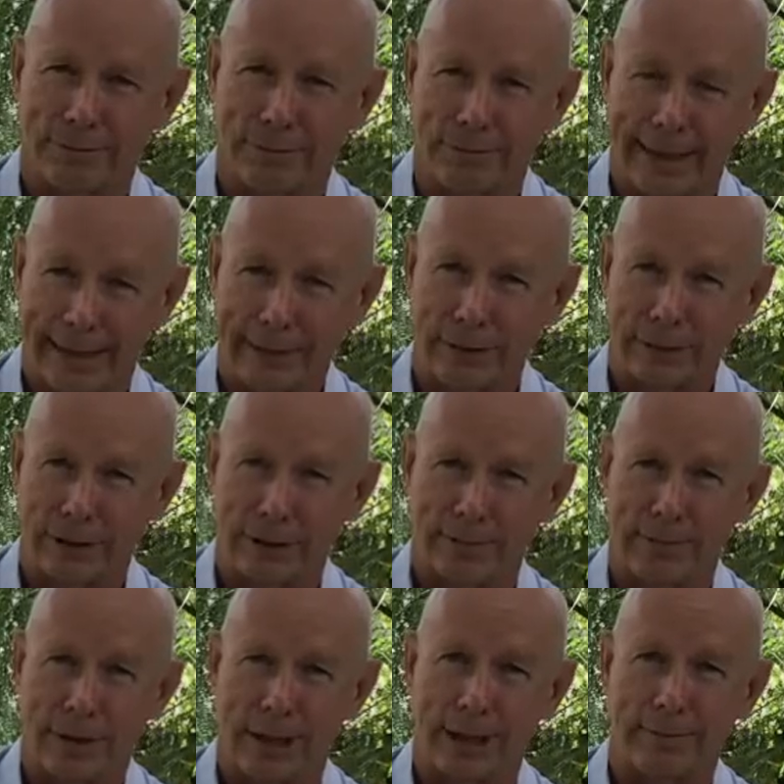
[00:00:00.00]

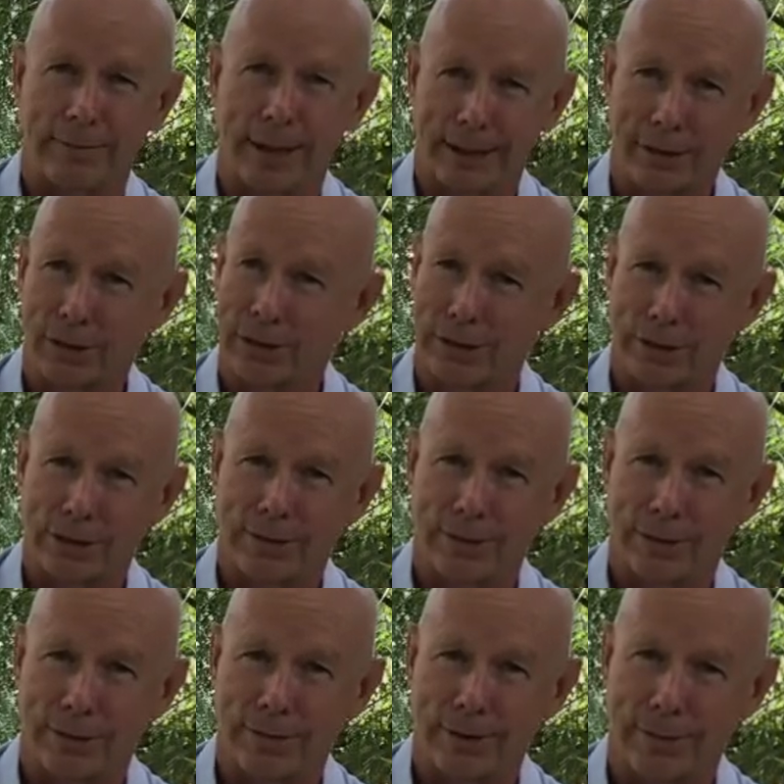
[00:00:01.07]
ex-Gympie Apexians
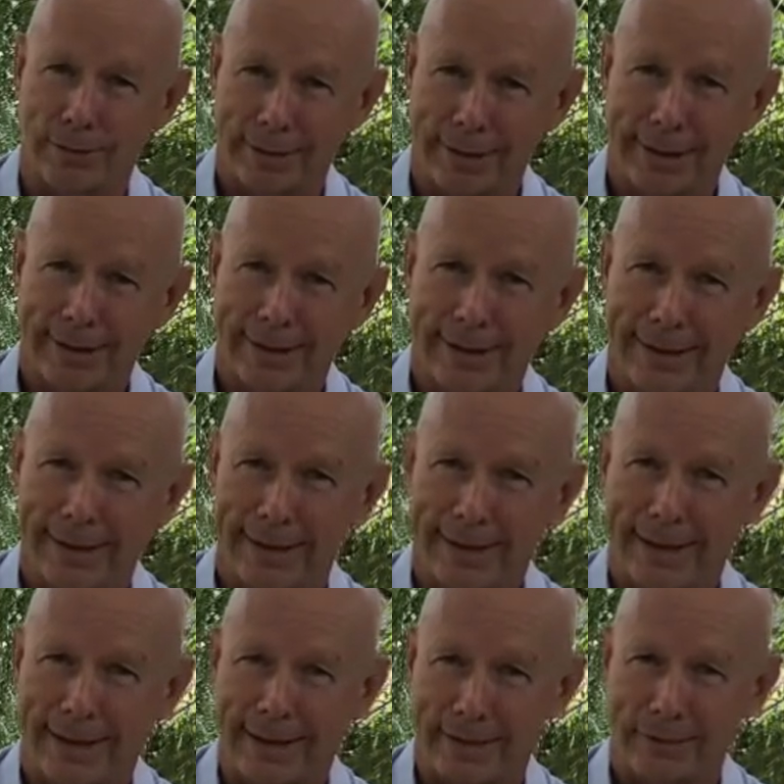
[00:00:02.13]
primarily,
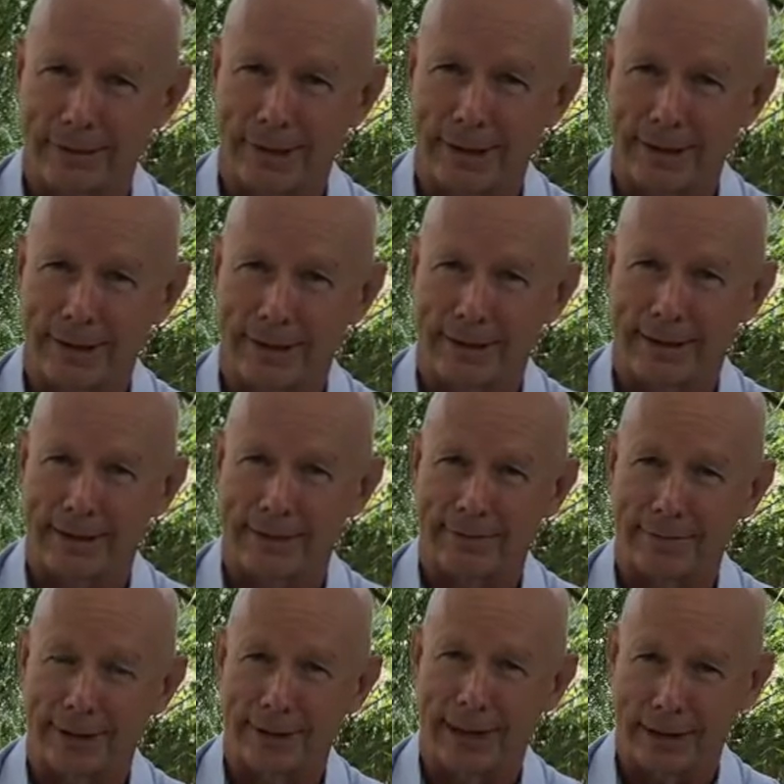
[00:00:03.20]
and
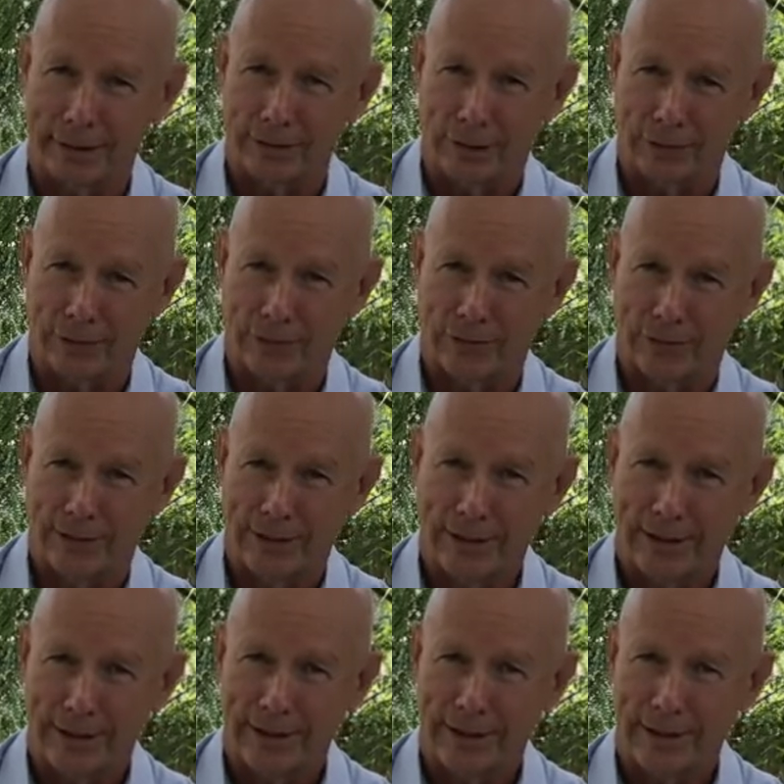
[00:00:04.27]
we kicked off
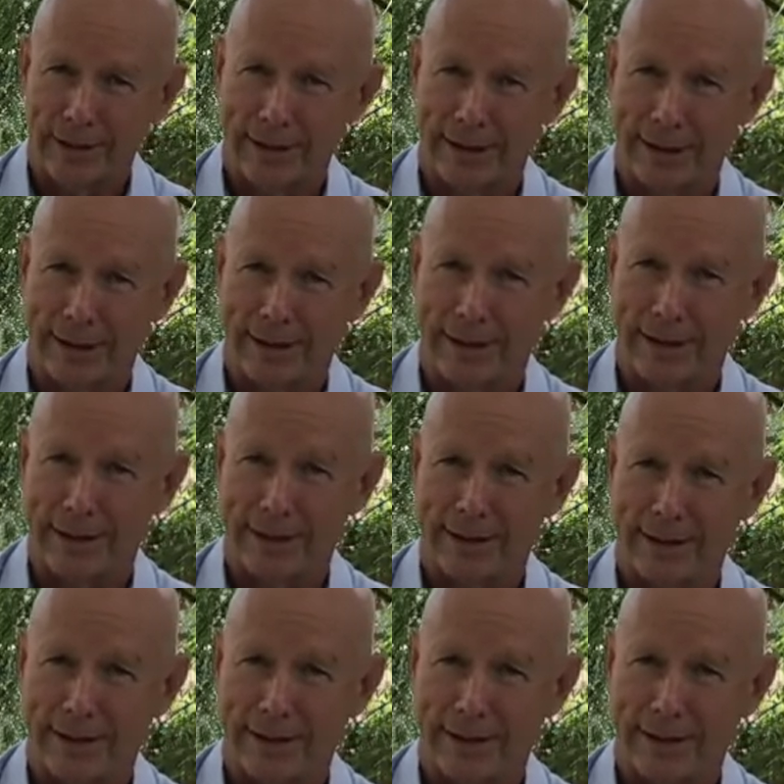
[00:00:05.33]
the